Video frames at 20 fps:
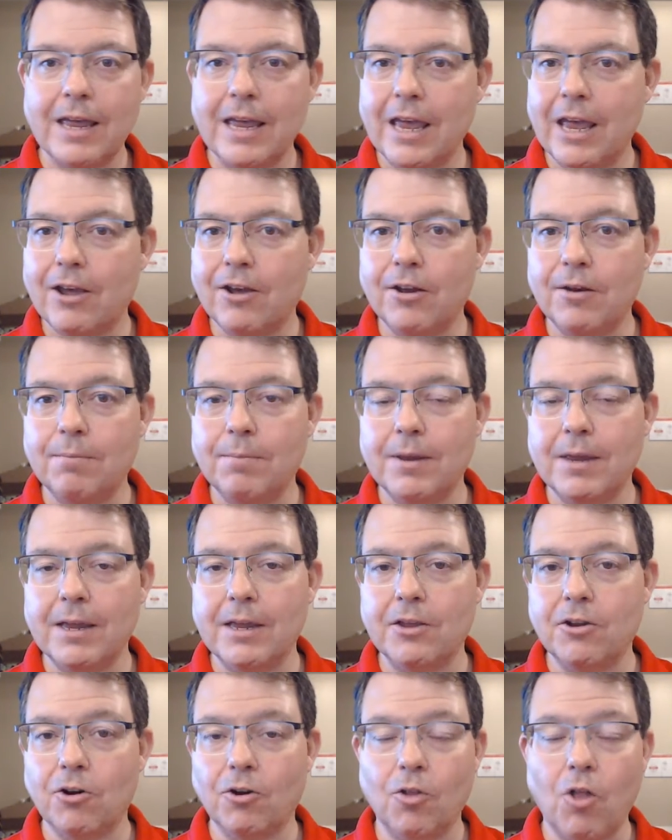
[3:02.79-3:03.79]
It could be
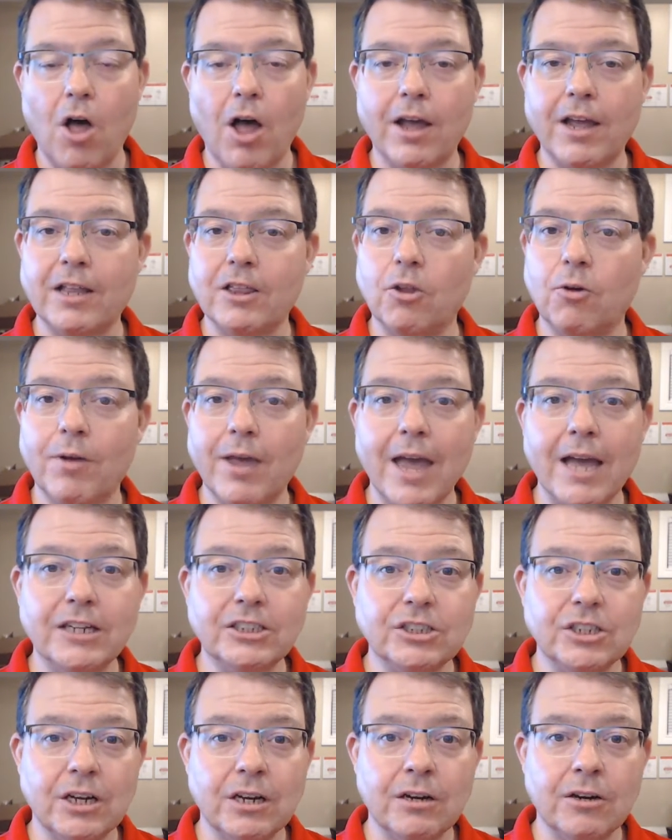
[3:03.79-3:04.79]
your login
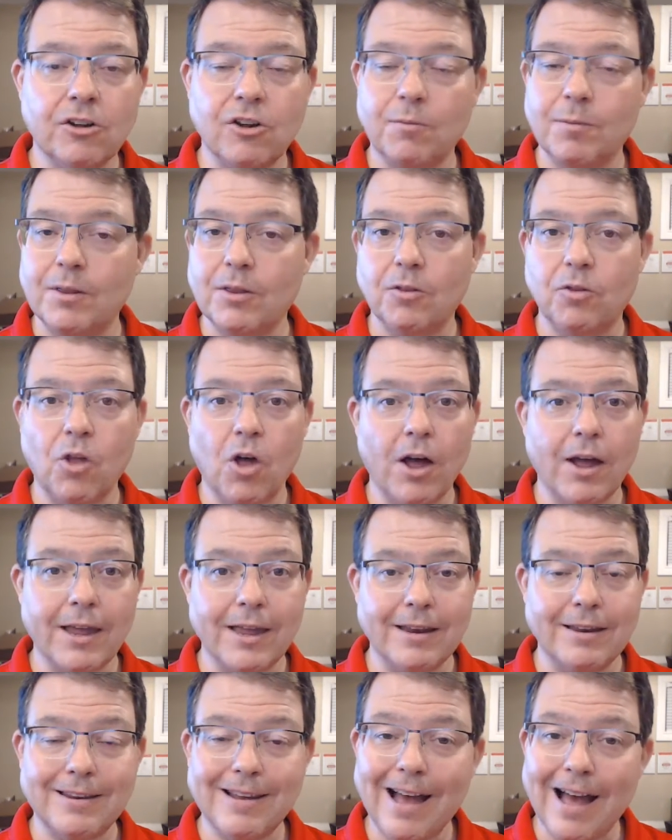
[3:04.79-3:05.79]
location, could be the
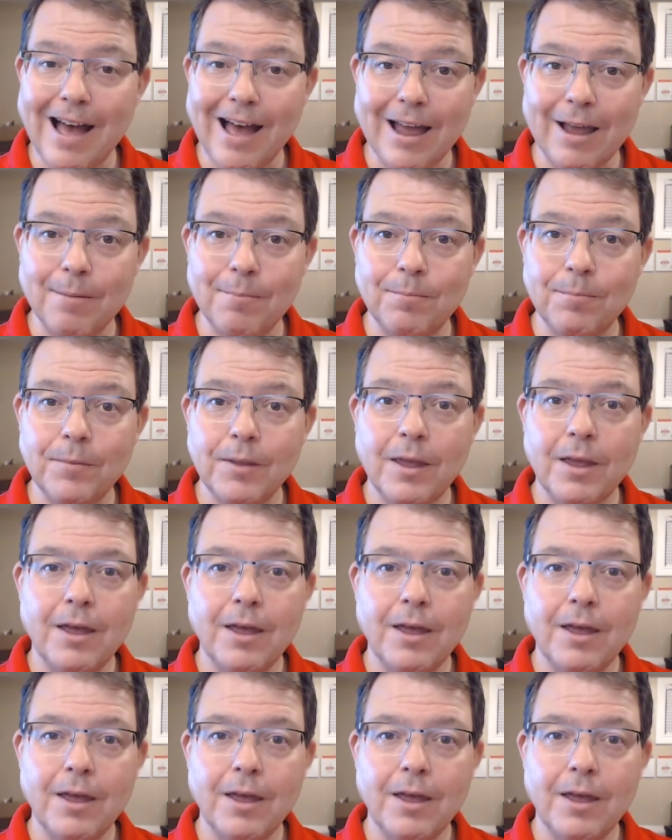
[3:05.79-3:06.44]
login time,